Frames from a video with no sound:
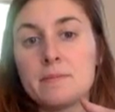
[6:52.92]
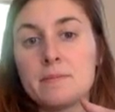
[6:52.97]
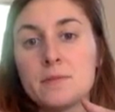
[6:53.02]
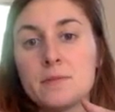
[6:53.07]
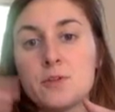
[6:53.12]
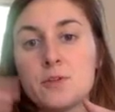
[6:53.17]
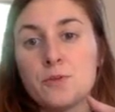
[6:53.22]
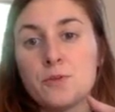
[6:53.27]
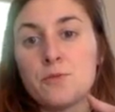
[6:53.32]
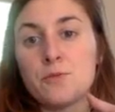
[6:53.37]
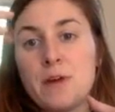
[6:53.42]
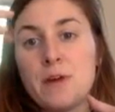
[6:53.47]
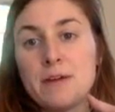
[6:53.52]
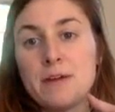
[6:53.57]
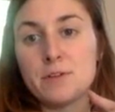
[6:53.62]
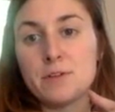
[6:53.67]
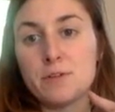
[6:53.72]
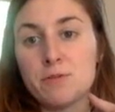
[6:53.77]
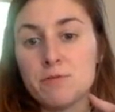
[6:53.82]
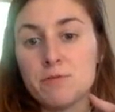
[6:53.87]
So 5
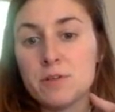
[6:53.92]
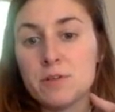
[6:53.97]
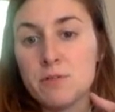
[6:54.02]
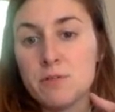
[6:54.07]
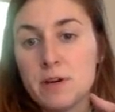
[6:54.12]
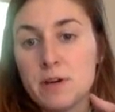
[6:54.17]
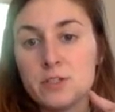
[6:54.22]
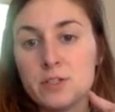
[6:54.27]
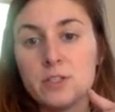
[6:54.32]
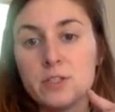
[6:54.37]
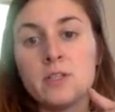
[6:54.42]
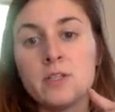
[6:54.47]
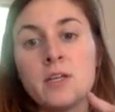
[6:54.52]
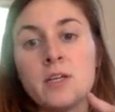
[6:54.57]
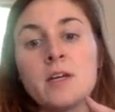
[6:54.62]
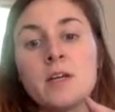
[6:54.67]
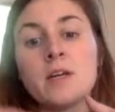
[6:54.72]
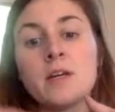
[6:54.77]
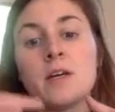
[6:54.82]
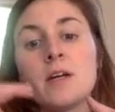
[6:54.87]
to 3 direction,
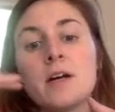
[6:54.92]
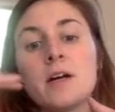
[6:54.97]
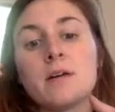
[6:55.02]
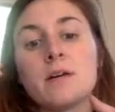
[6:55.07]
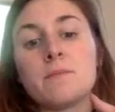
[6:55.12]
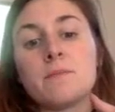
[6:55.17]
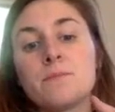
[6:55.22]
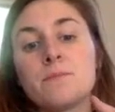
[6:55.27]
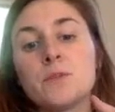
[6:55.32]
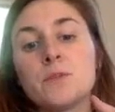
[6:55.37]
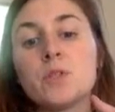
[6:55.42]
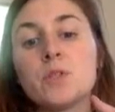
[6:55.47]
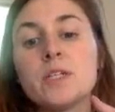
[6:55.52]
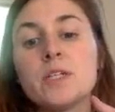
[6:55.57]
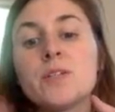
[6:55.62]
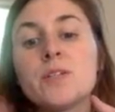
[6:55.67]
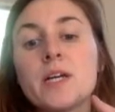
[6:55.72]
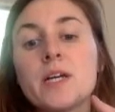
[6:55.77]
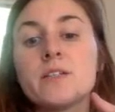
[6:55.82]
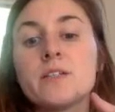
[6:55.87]

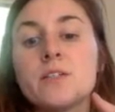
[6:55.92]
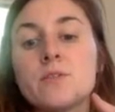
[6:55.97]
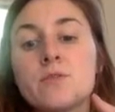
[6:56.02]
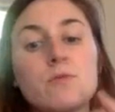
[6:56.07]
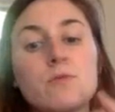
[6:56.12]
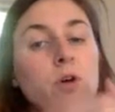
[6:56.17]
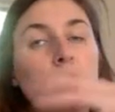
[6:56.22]
nucleotides,